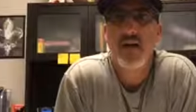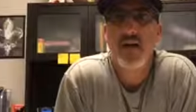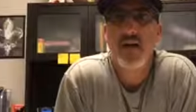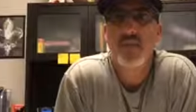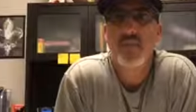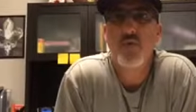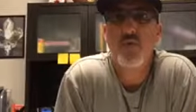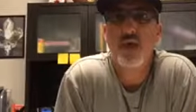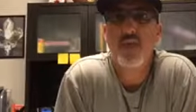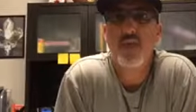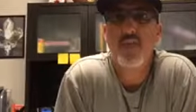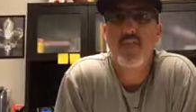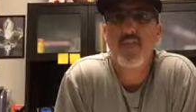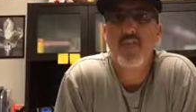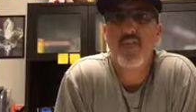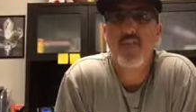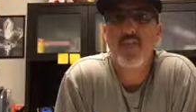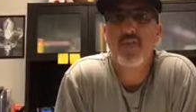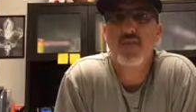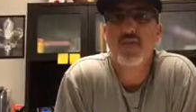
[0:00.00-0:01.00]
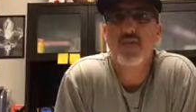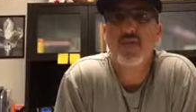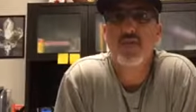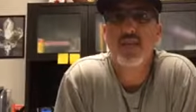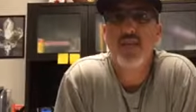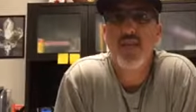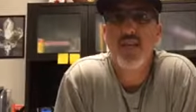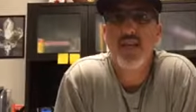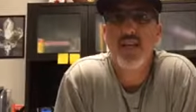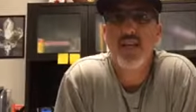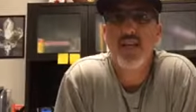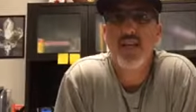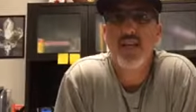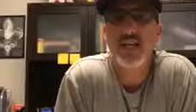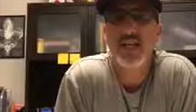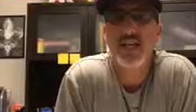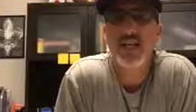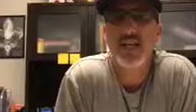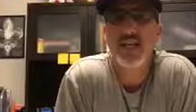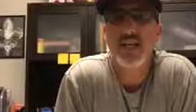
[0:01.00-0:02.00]
hi Brad, thanks for tuning
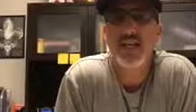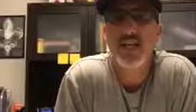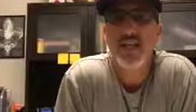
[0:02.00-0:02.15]
in.